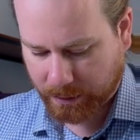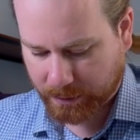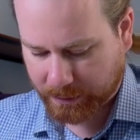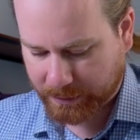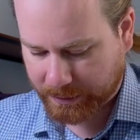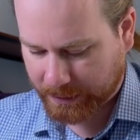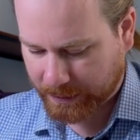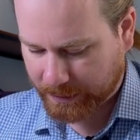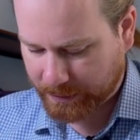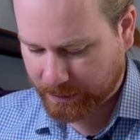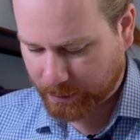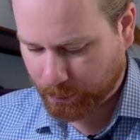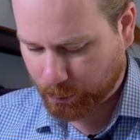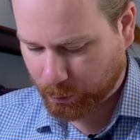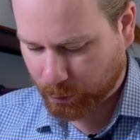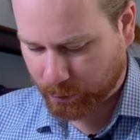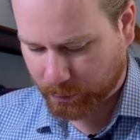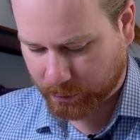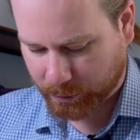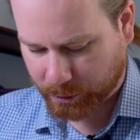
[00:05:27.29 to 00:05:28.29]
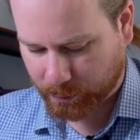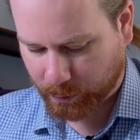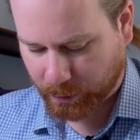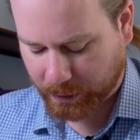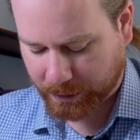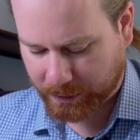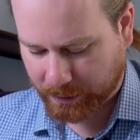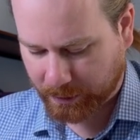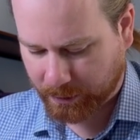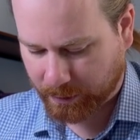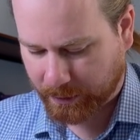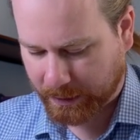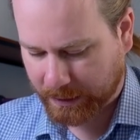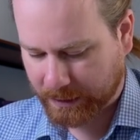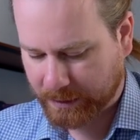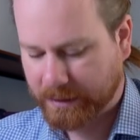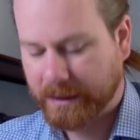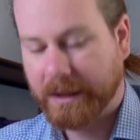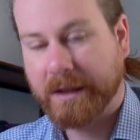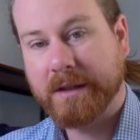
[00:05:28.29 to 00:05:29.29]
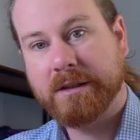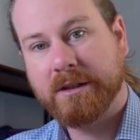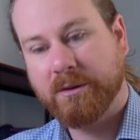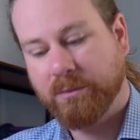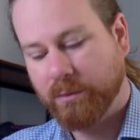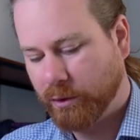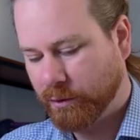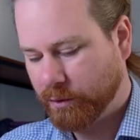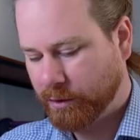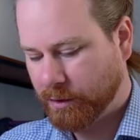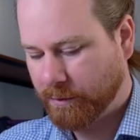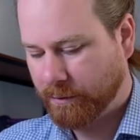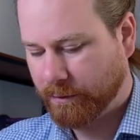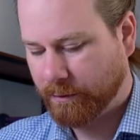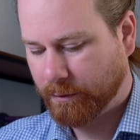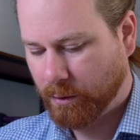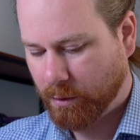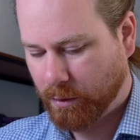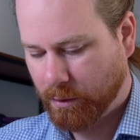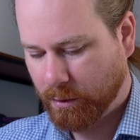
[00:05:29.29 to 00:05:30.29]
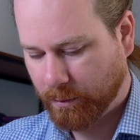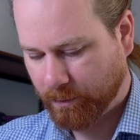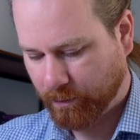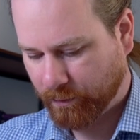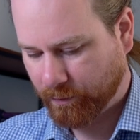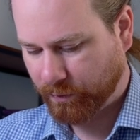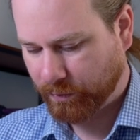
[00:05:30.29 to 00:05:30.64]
State symbols. What is the correct state symbols for